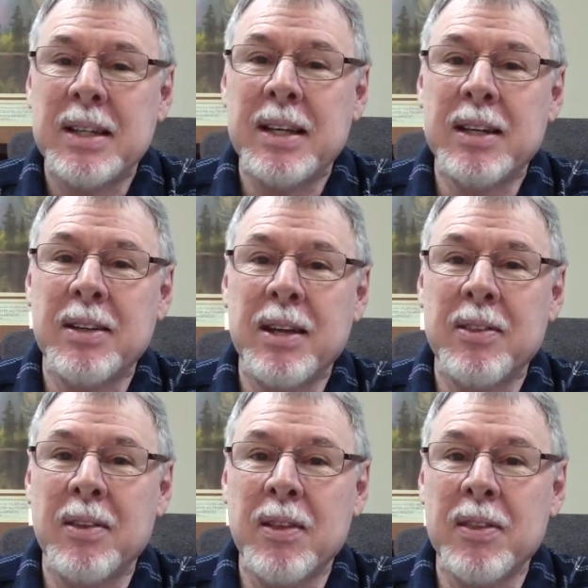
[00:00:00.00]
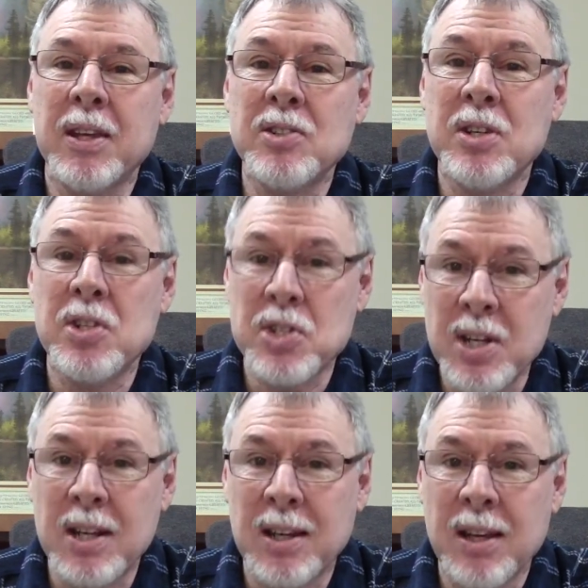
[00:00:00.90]
and, and, and thinks that
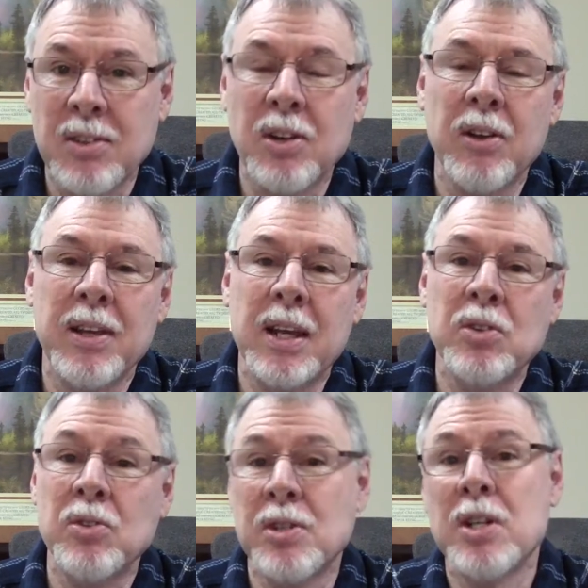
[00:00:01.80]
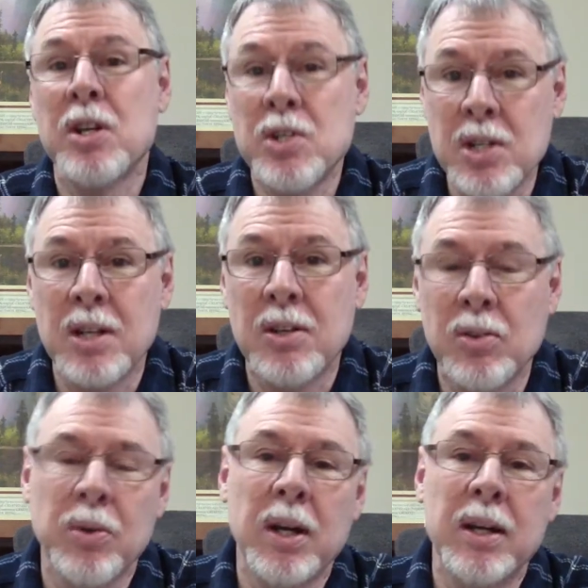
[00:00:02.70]
she has all the answers and
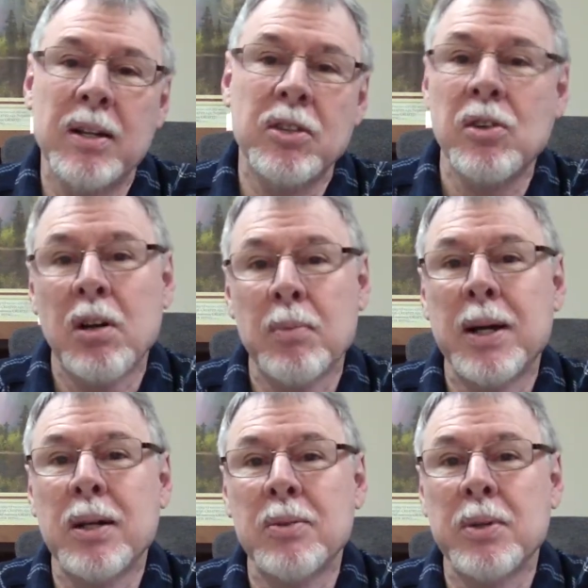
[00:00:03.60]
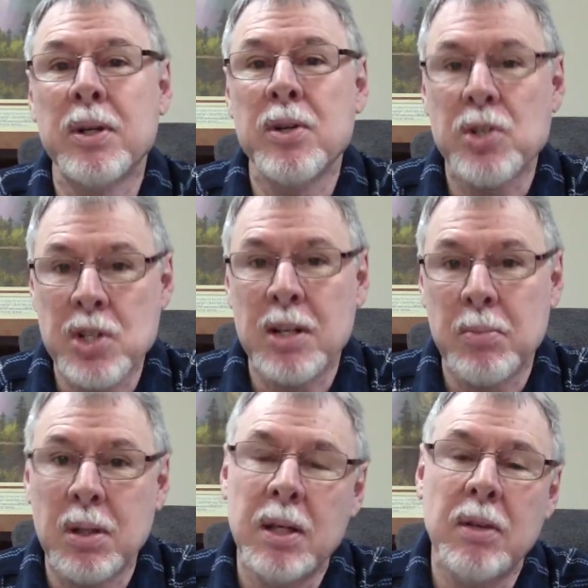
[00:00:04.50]
she's right, and it's all about what she
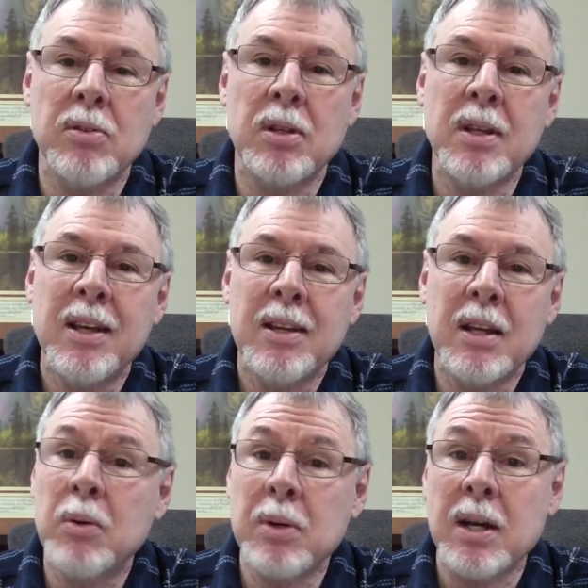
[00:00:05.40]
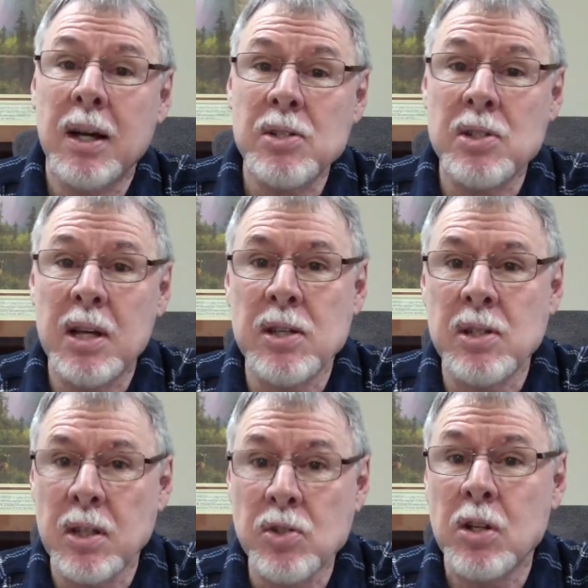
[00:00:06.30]
believes and not what God says.
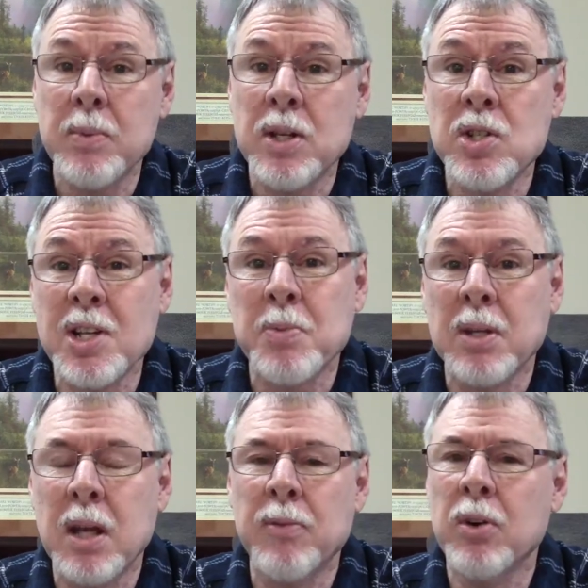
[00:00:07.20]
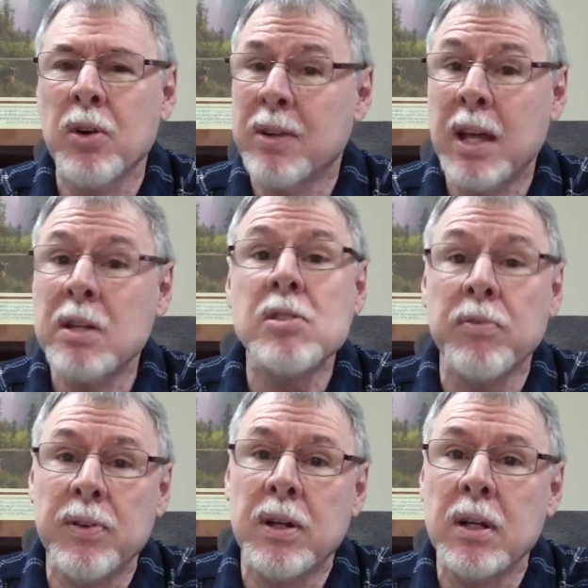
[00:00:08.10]
And there's going to be a judgment day for her, and that
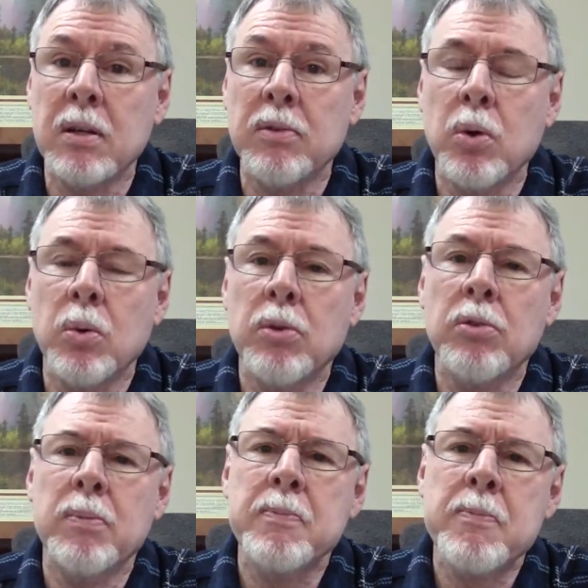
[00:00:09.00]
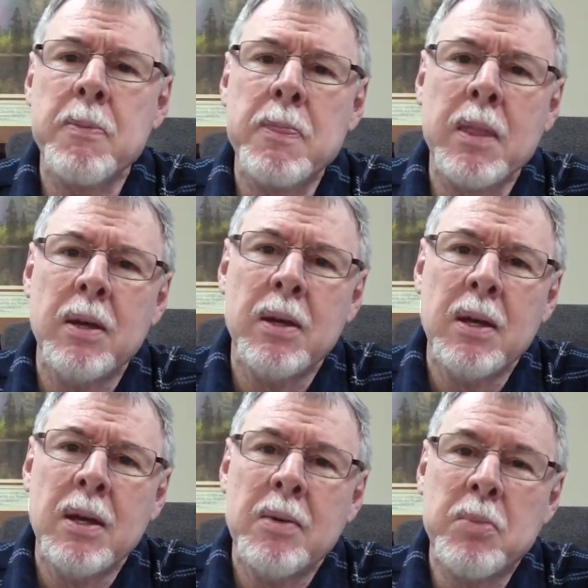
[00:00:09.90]
isn't funny, of course.
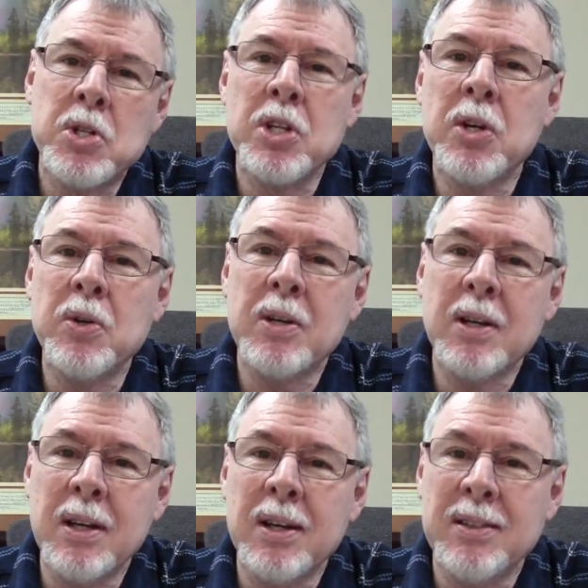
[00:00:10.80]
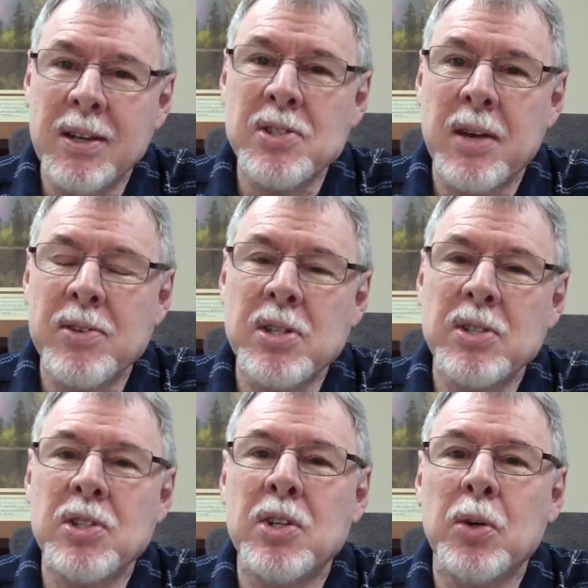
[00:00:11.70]
But you know, God does have a
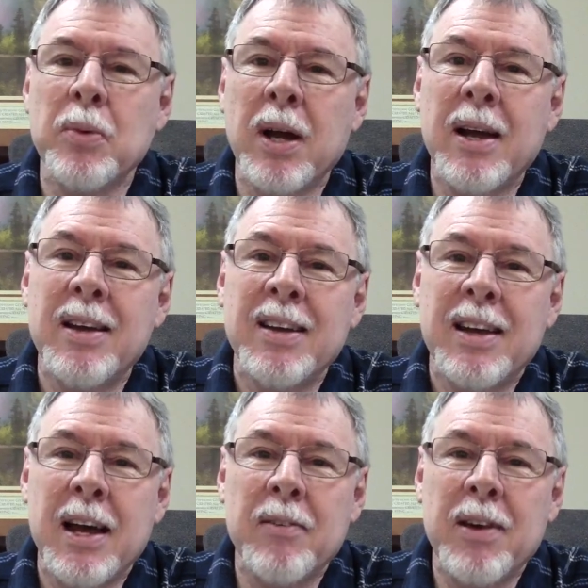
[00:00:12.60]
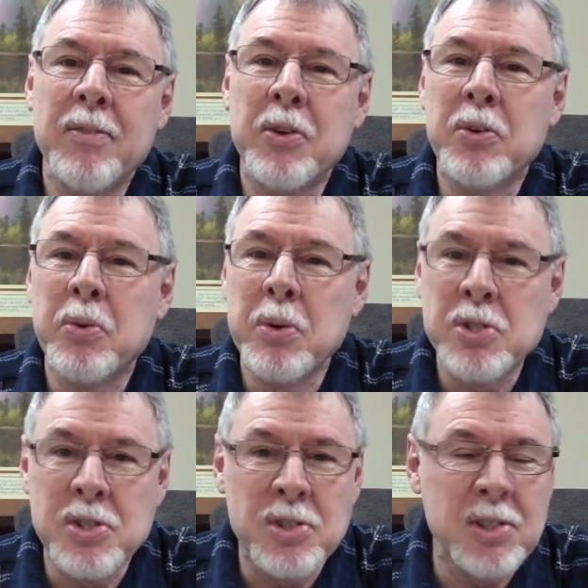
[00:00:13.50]
sense of humor. I, I've, I've heard
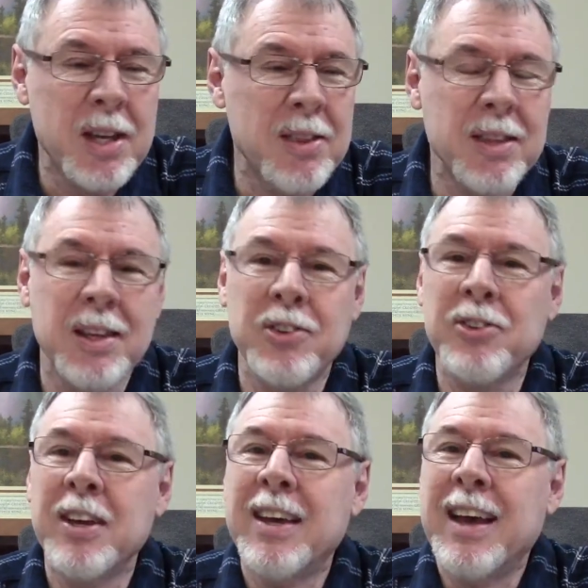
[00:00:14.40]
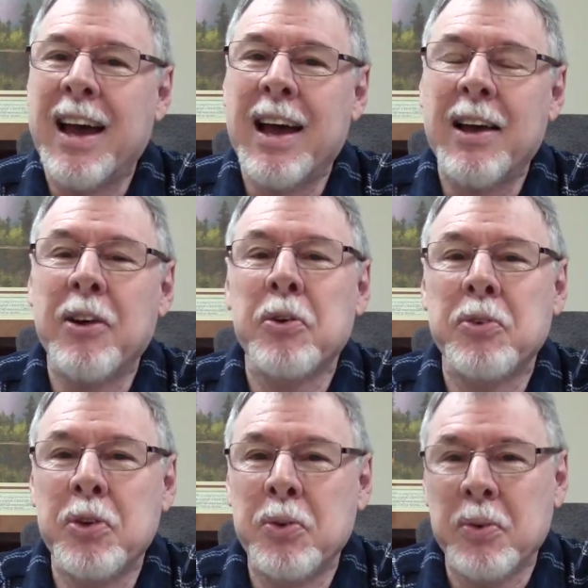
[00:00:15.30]
Christians say things. I heard
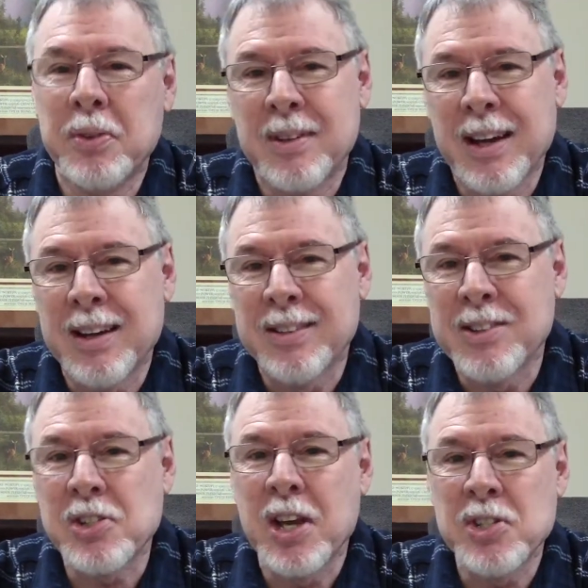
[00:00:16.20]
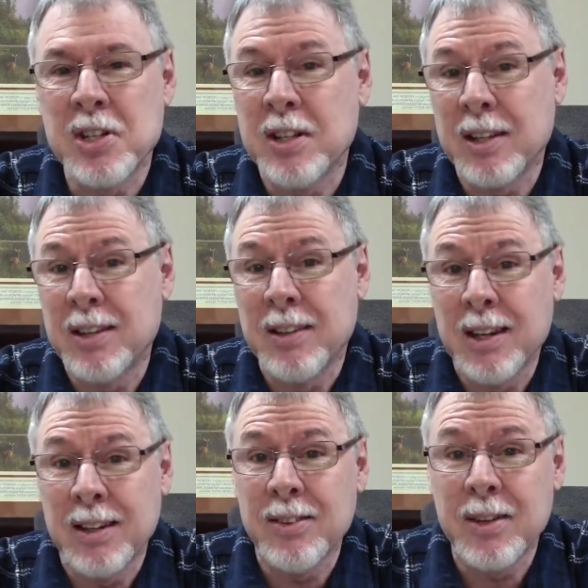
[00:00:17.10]
two kind of discussing and
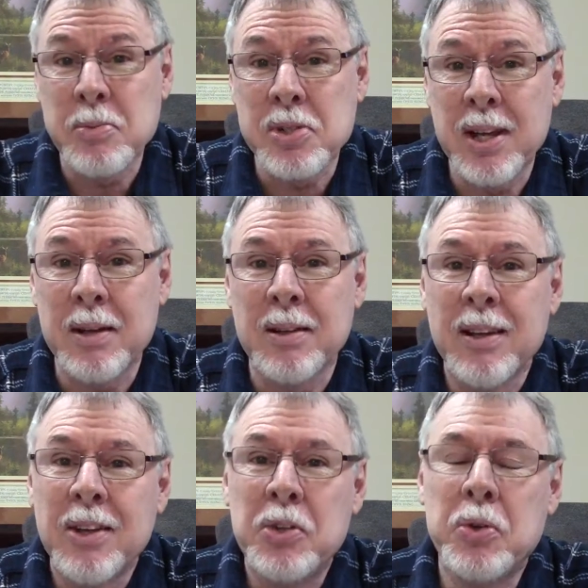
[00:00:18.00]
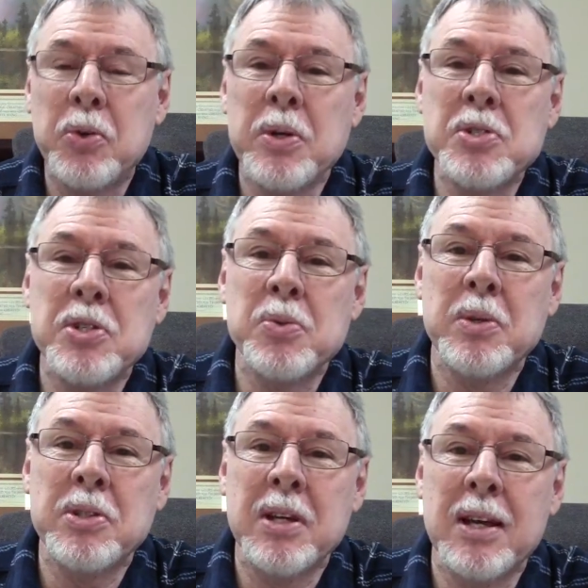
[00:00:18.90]
getting a little upset. Two Christians
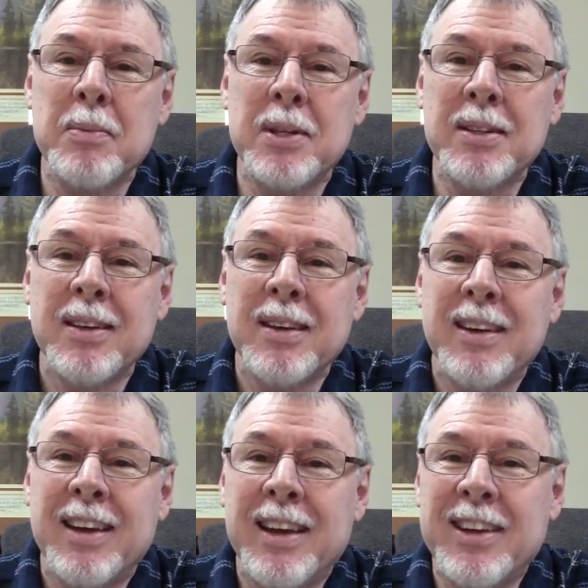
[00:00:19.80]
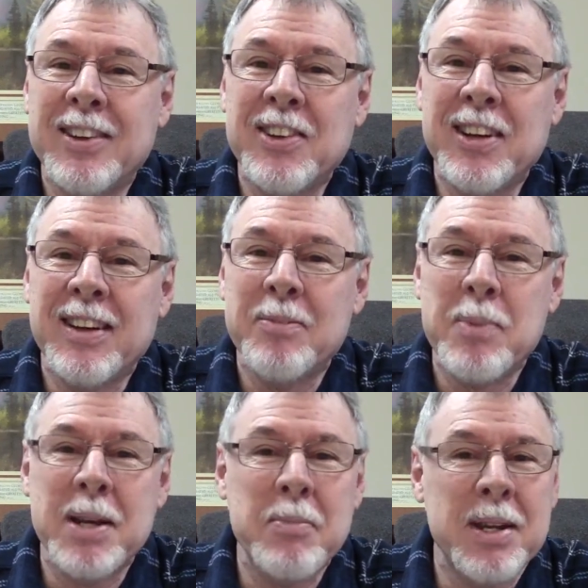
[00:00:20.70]
one time, and and uh,
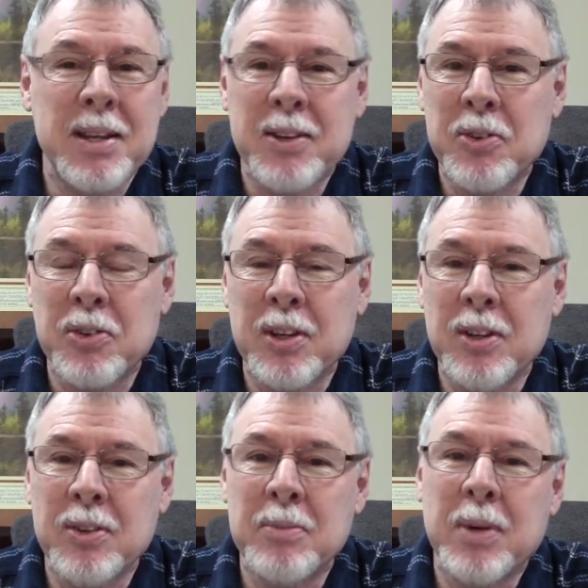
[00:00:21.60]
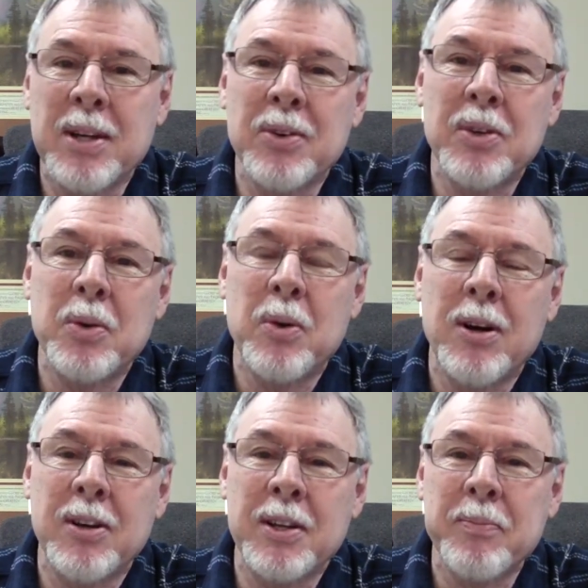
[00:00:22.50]
many many years ago in my early
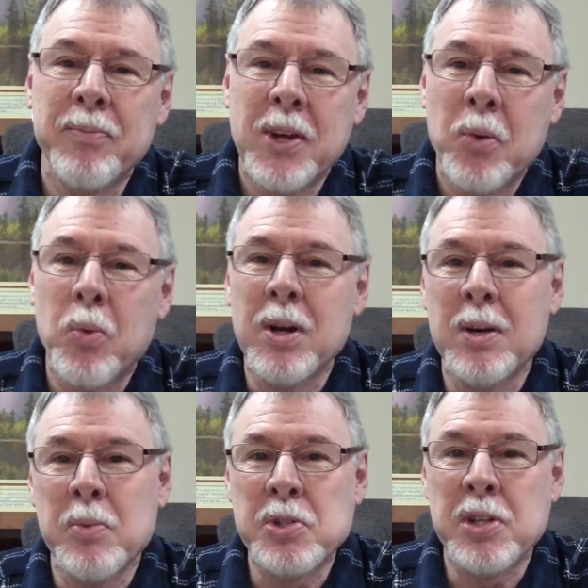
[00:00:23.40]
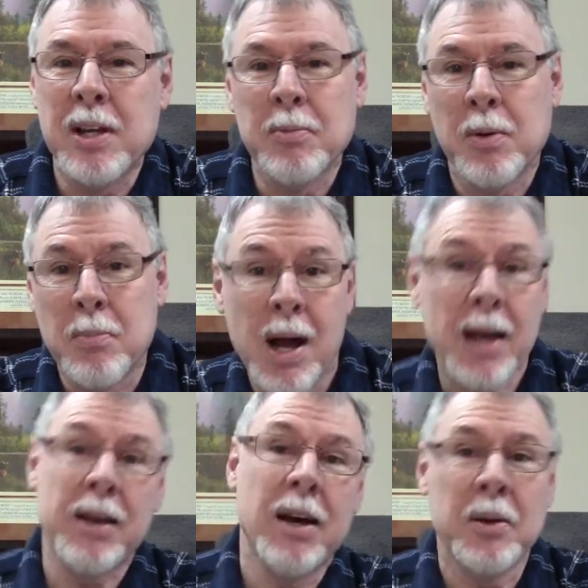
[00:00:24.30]
walk, and one of them was saying, "Well,
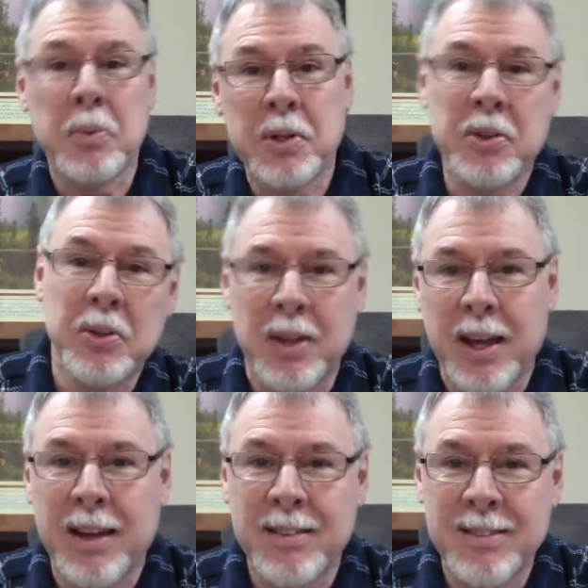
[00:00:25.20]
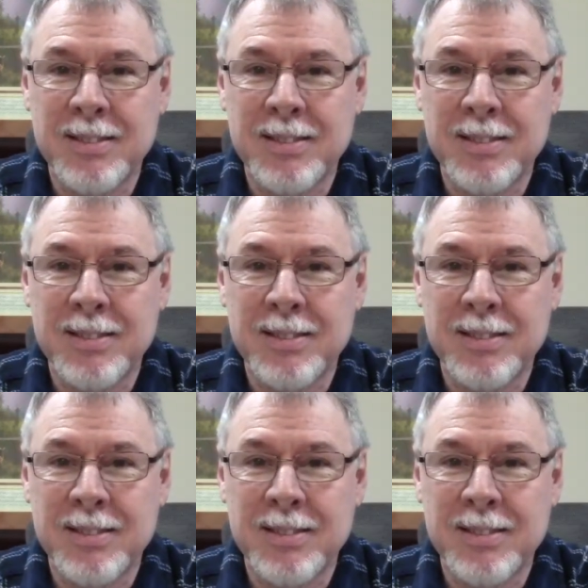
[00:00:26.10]
my God wouldn't do that,"